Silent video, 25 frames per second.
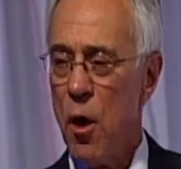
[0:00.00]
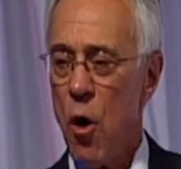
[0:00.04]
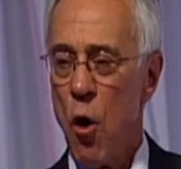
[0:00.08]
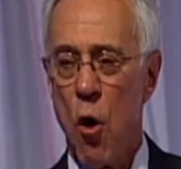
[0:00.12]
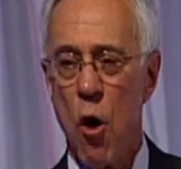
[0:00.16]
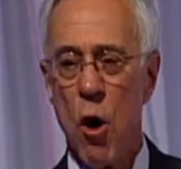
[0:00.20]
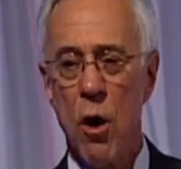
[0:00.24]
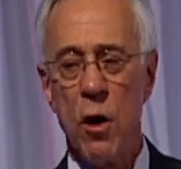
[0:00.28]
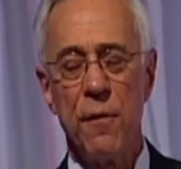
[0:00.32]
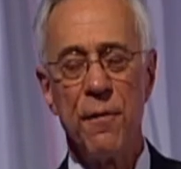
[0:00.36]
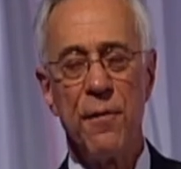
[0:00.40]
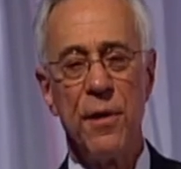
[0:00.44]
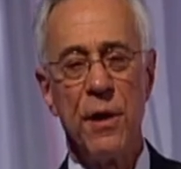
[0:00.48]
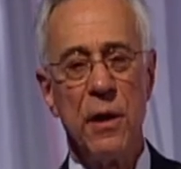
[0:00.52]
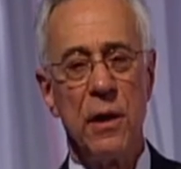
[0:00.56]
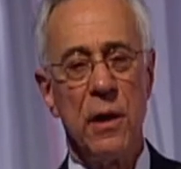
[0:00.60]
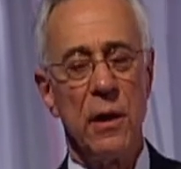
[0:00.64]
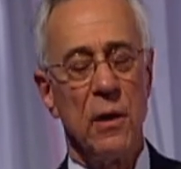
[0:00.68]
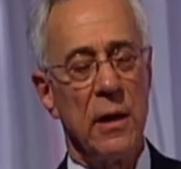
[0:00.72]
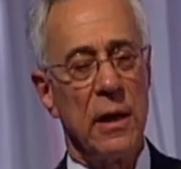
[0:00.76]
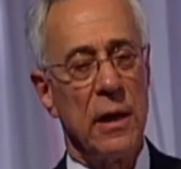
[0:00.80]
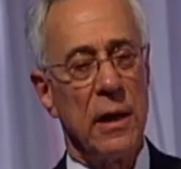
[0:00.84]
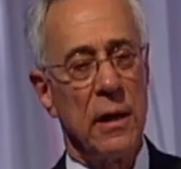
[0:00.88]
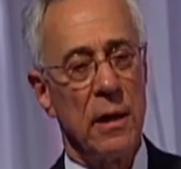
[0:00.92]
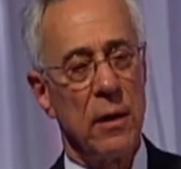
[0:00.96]
All of the
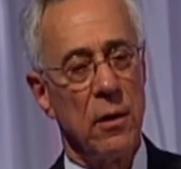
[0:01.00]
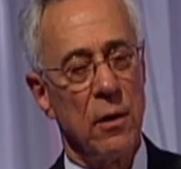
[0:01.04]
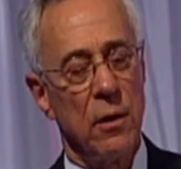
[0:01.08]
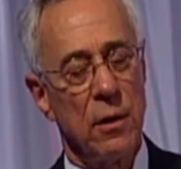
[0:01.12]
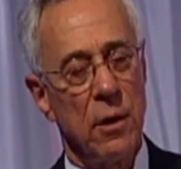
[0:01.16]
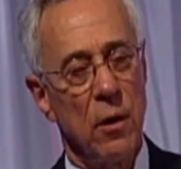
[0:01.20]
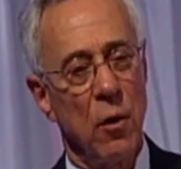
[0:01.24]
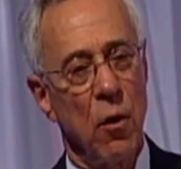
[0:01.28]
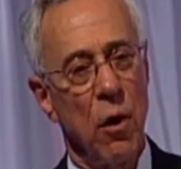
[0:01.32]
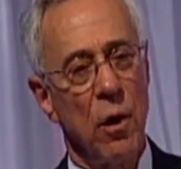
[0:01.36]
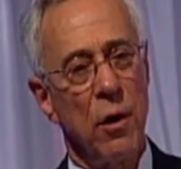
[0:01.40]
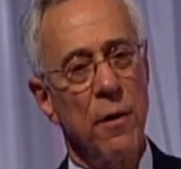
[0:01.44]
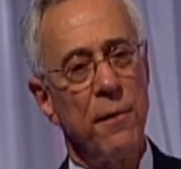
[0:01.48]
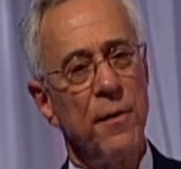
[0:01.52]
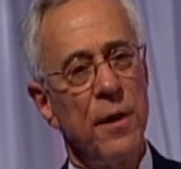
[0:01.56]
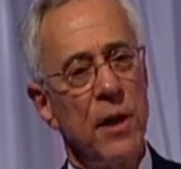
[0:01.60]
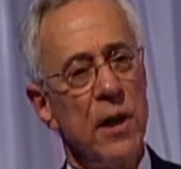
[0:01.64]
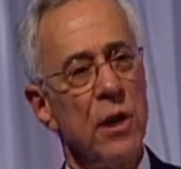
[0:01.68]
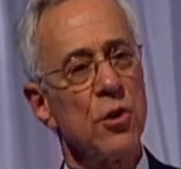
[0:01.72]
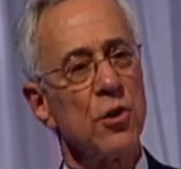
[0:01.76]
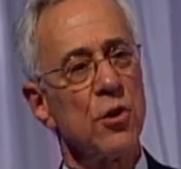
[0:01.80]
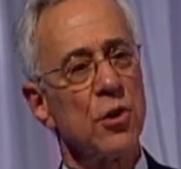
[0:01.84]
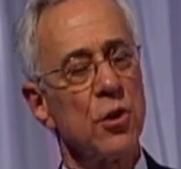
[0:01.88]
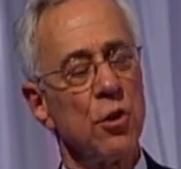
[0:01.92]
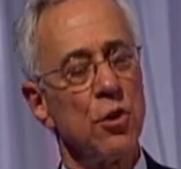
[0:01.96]

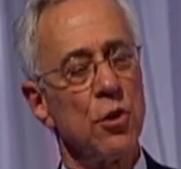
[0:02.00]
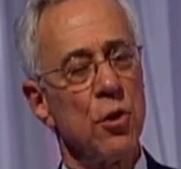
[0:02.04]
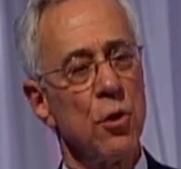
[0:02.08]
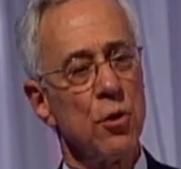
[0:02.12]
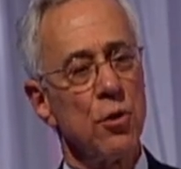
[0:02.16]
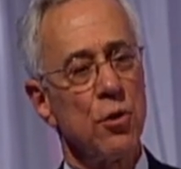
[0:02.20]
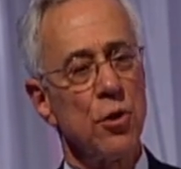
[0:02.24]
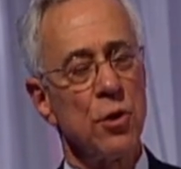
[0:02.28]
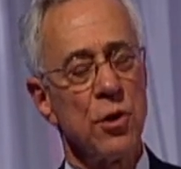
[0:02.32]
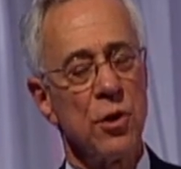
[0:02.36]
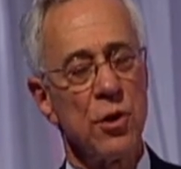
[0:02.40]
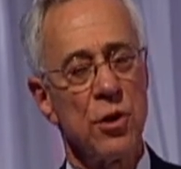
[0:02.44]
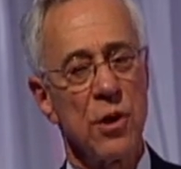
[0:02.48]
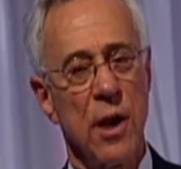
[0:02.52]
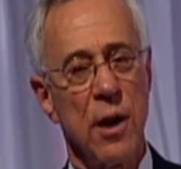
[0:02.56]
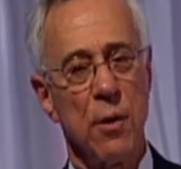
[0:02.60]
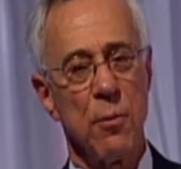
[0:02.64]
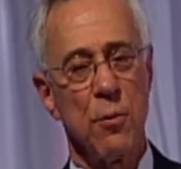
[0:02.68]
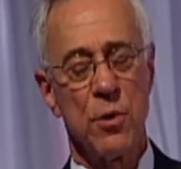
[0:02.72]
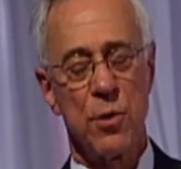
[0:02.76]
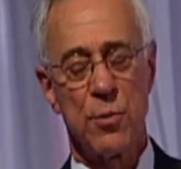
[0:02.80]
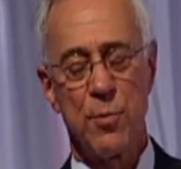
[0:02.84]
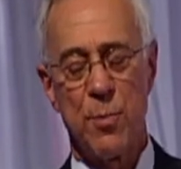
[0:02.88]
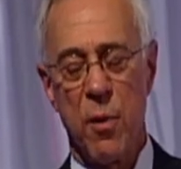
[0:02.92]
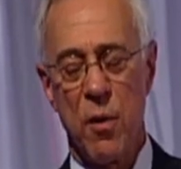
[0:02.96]
institutions I
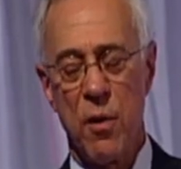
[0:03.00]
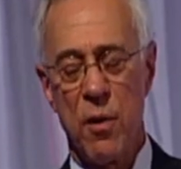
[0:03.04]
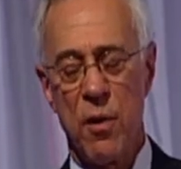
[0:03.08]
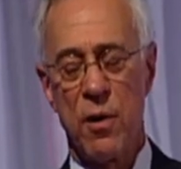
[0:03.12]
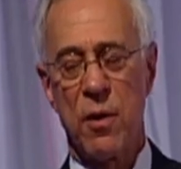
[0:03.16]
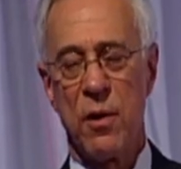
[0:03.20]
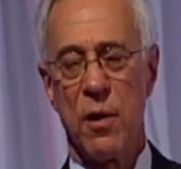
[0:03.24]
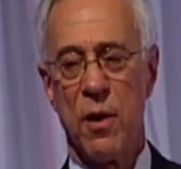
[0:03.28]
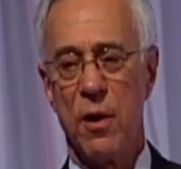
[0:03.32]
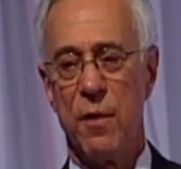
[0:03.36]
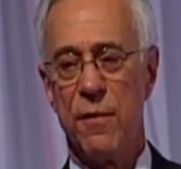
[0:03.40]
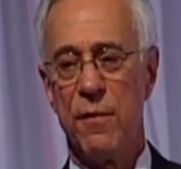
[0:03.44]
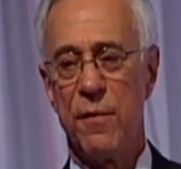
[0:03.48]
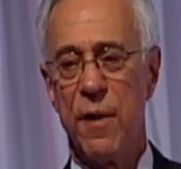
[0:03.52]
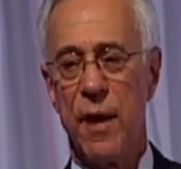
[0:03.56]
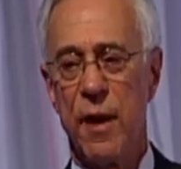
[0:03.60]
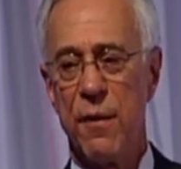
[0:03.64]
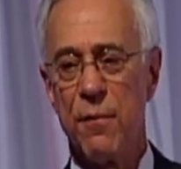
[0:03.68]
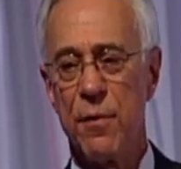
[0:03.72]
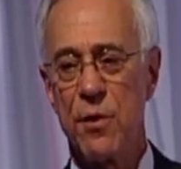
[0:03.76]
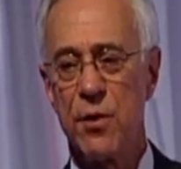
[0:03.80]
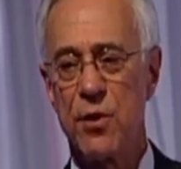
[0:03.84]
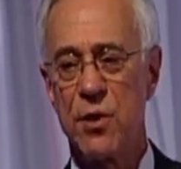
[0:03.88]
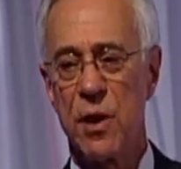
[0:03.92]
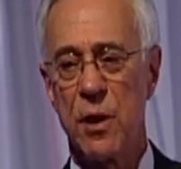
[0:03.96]
was part of,
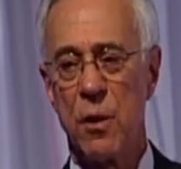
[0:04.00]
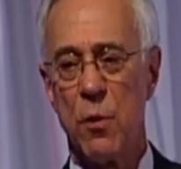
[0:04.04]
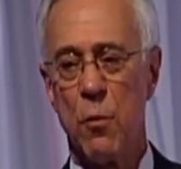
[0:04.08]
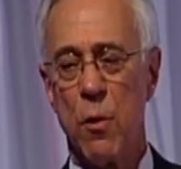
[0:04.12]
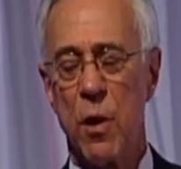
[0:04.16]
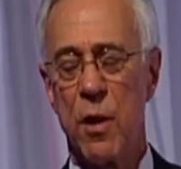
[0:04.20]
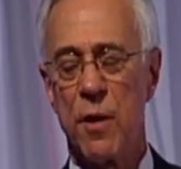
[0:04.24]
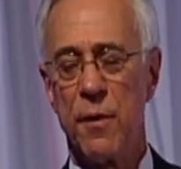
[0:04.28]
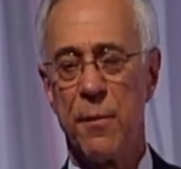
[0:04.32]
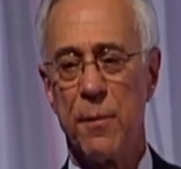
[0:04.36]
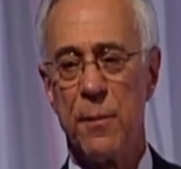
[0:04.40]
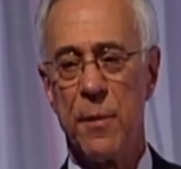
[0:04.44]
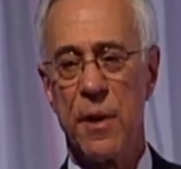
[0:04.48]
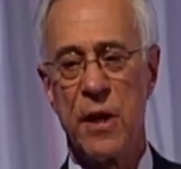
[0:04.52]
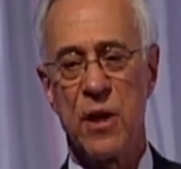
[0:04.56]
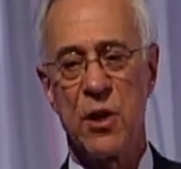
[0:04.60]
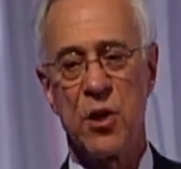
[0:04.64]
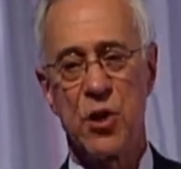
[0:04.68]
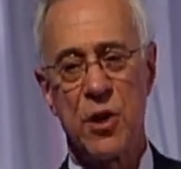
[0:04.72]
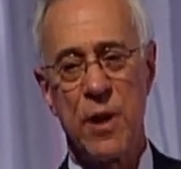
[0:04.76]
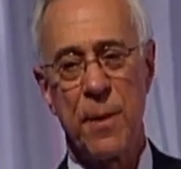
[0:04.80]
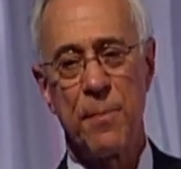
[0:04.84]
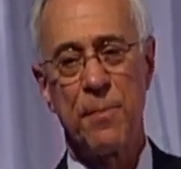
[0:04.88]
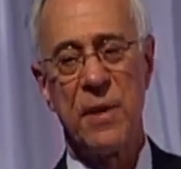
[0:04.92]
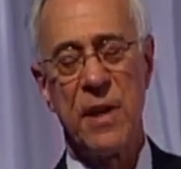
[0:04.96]
every single one of them,
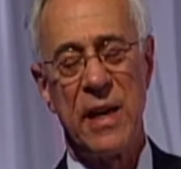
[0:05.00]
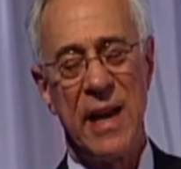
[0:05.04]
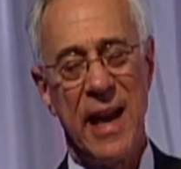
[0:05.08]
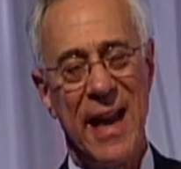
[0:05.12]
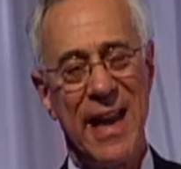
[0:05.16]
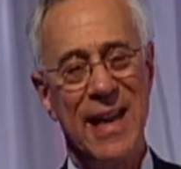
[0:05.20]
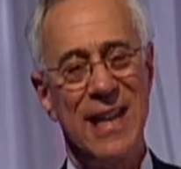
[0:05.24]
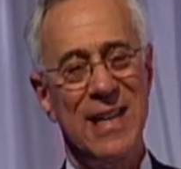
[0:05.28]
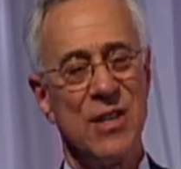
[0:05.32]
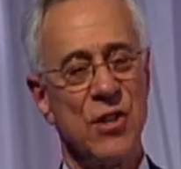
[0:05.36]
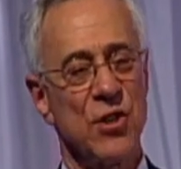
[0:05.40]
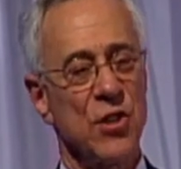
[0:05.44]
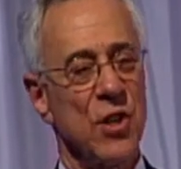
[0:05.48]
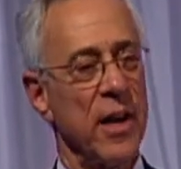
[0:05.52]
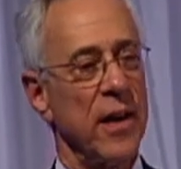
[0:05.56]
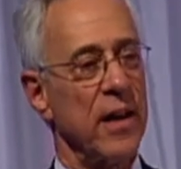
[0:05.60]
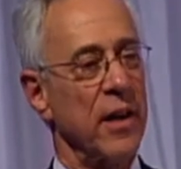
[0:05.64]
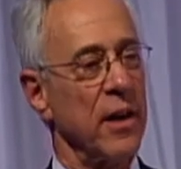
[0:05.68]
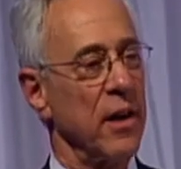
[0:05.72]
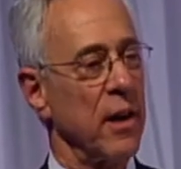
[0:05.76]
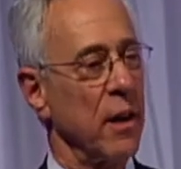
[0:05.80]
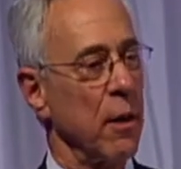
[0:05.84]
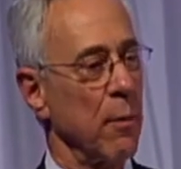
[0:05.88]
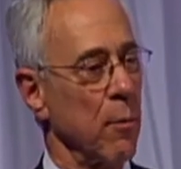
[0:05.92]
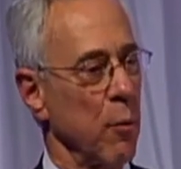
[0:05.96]
except the
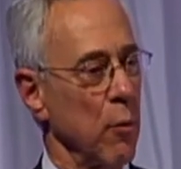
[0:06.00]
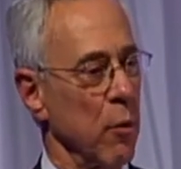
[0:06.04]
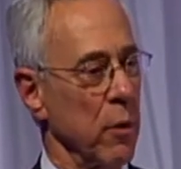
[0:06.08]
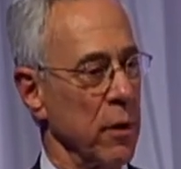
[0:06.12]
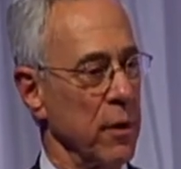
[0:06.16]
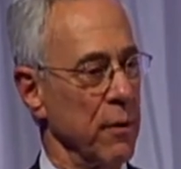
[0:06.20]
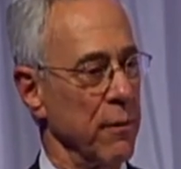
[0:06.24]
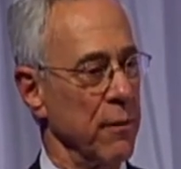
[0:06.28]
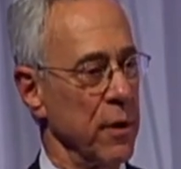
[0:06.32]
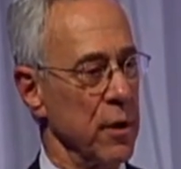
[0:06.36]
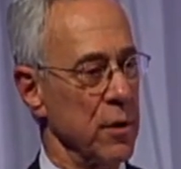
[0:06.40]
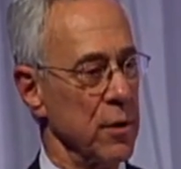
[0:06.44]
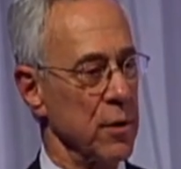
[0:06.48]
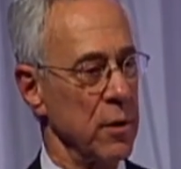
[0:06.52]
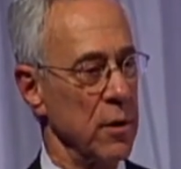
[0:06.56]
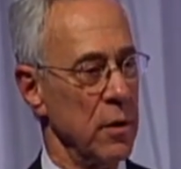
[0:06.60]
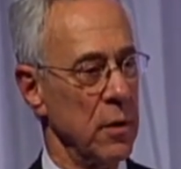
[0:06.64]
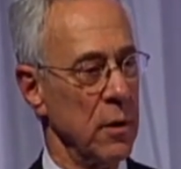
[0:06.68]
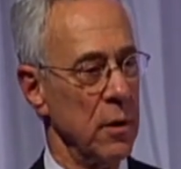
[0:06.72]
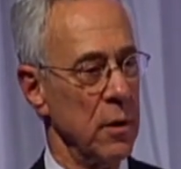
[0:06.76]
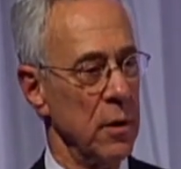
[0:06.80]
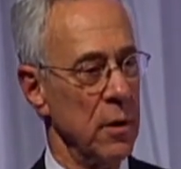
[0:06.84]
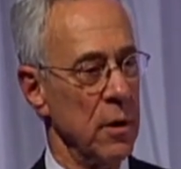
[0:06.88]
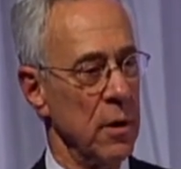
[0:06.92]
82nd Airborne Division,